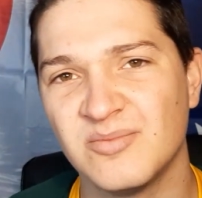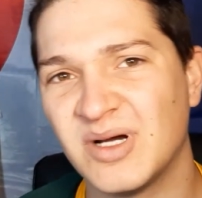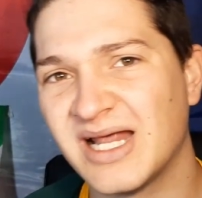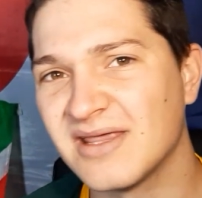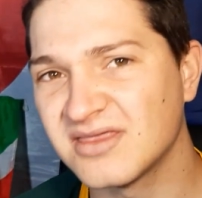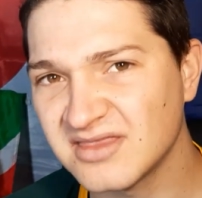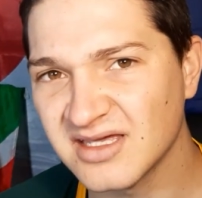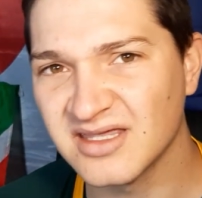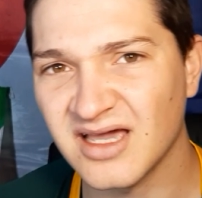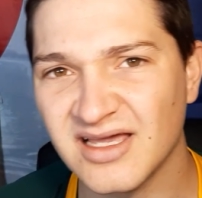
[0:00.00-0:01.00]
But I
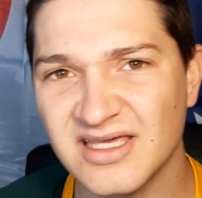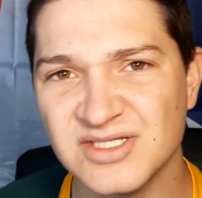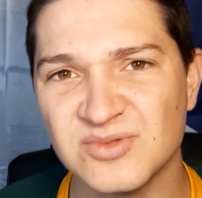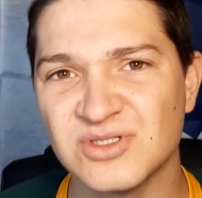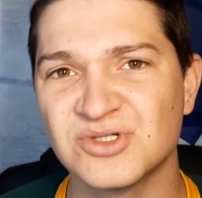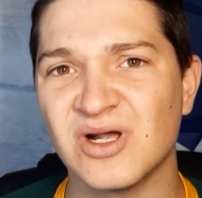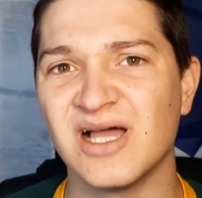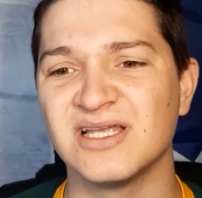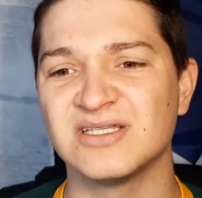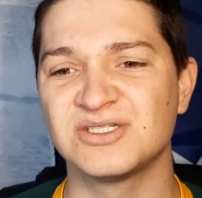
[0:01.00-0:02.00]
think Jantjies will
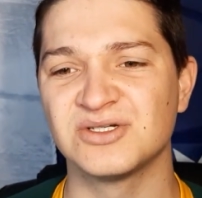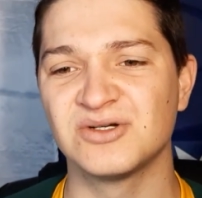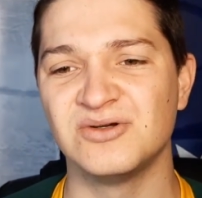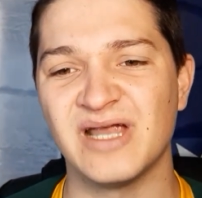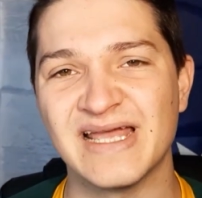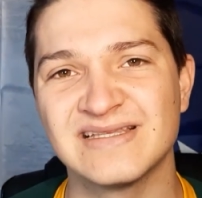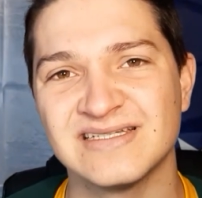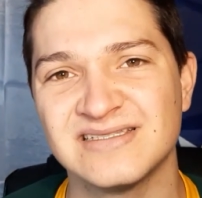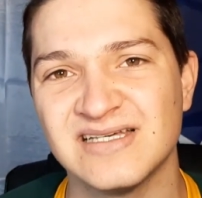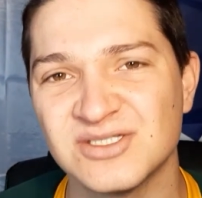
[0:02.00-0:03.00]
try to correct
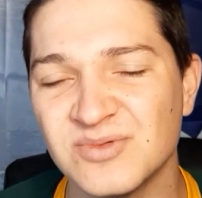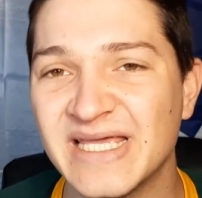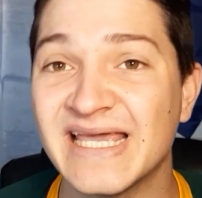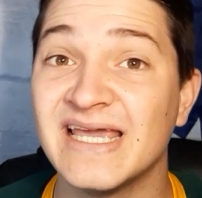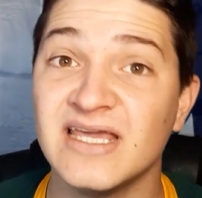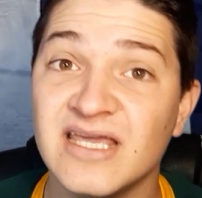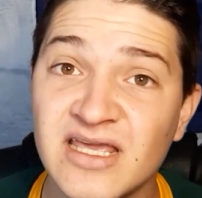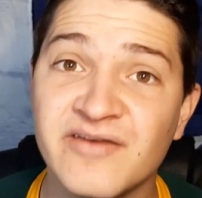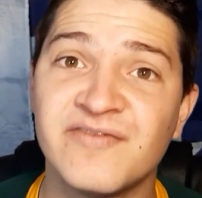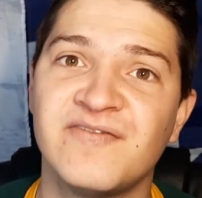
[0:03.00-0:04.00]
it this week
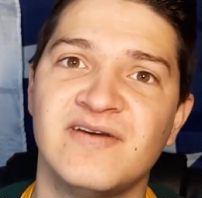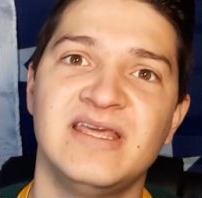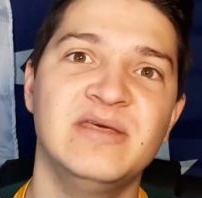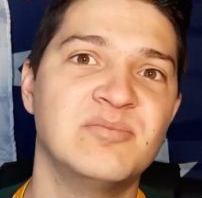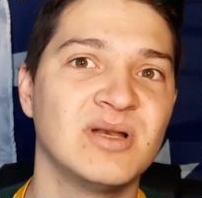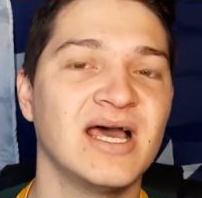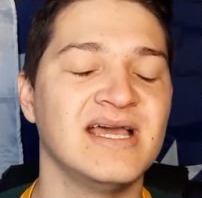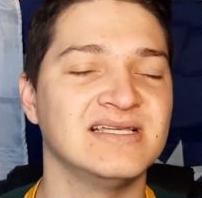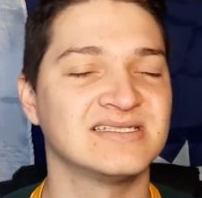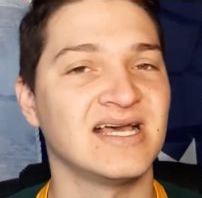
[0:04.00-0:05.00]
if he
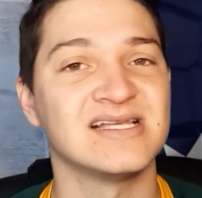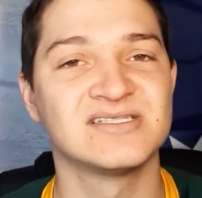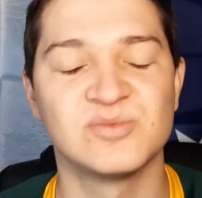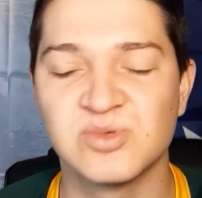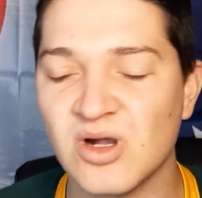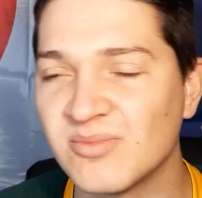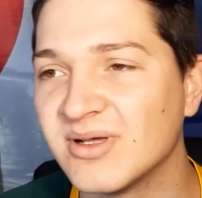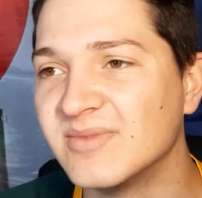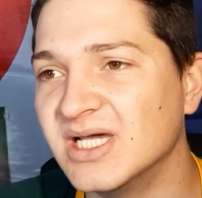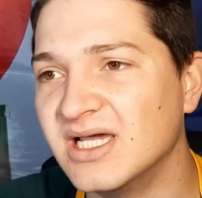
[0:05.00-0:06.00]
plays. That's the
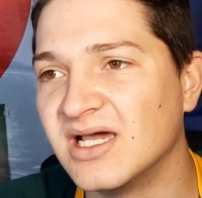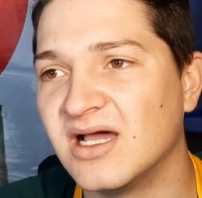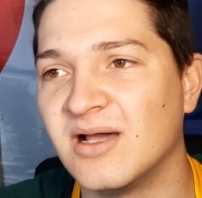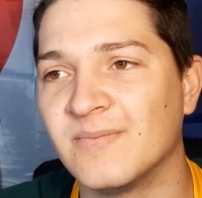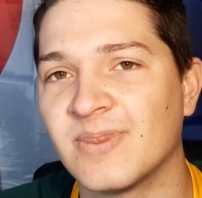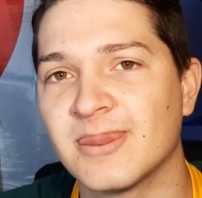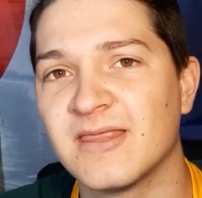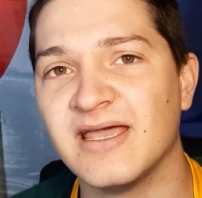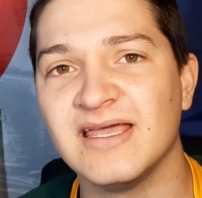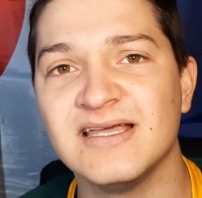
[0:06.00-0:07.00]
problem.
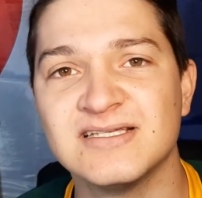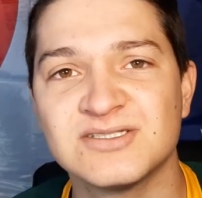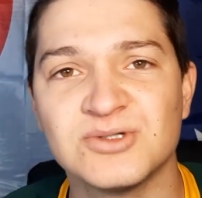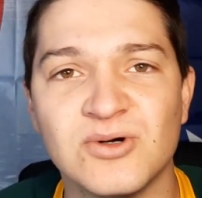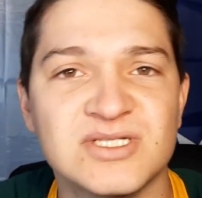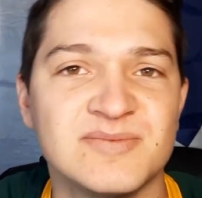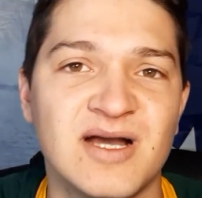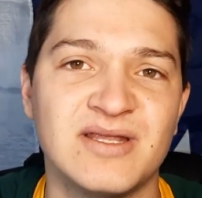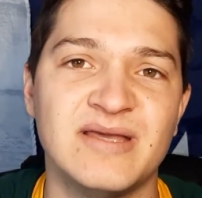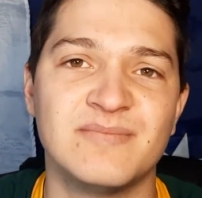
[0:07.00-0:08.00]
There is talks
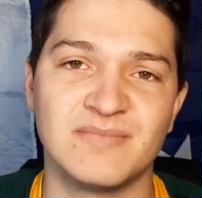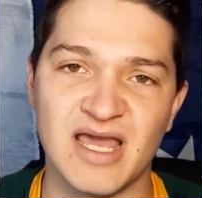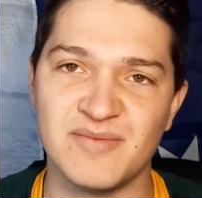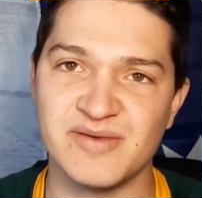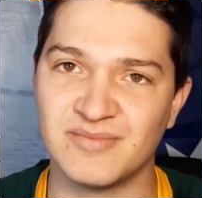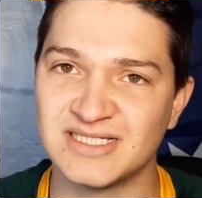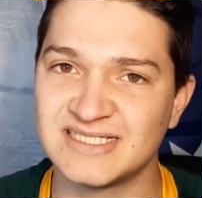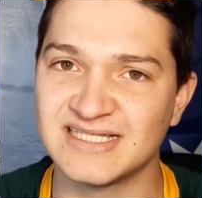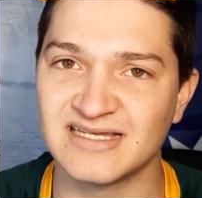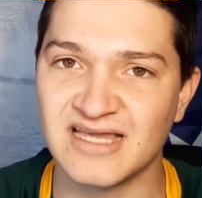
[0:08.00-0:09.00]
about him maybe
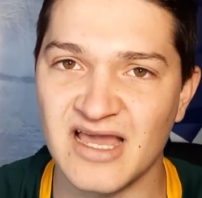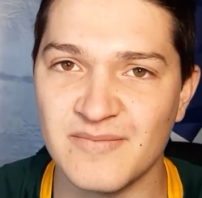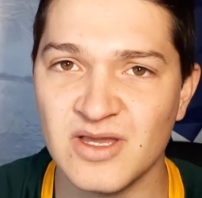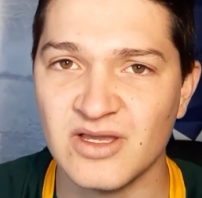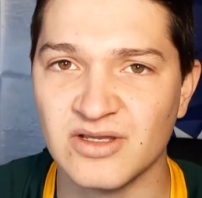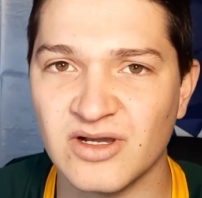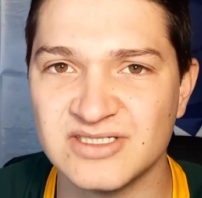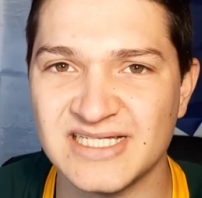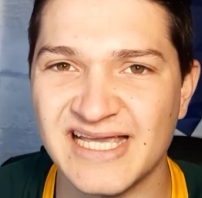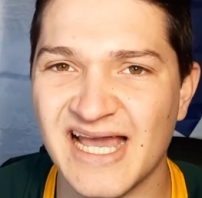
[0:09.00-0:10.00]
missing the game
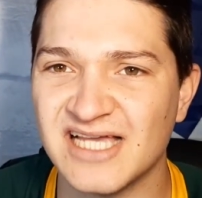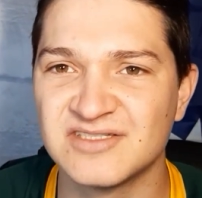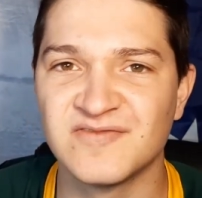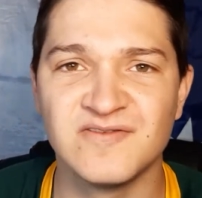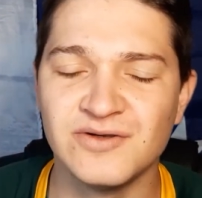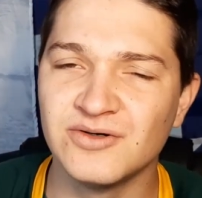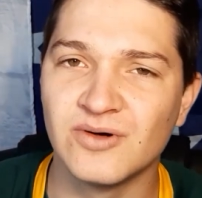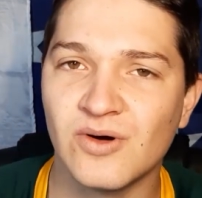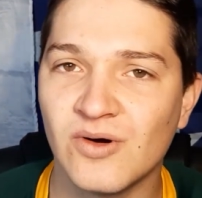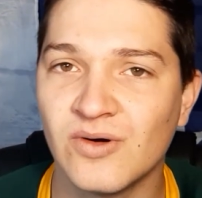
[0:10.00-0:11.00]
because he has flu
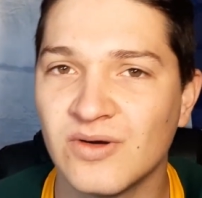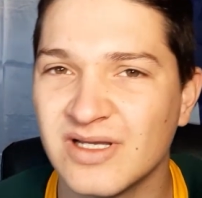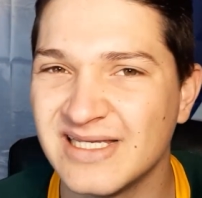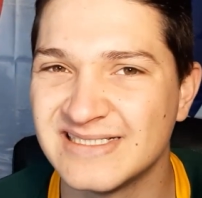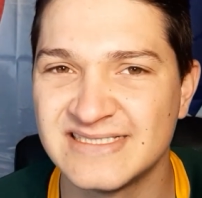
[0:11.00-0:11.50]
or he's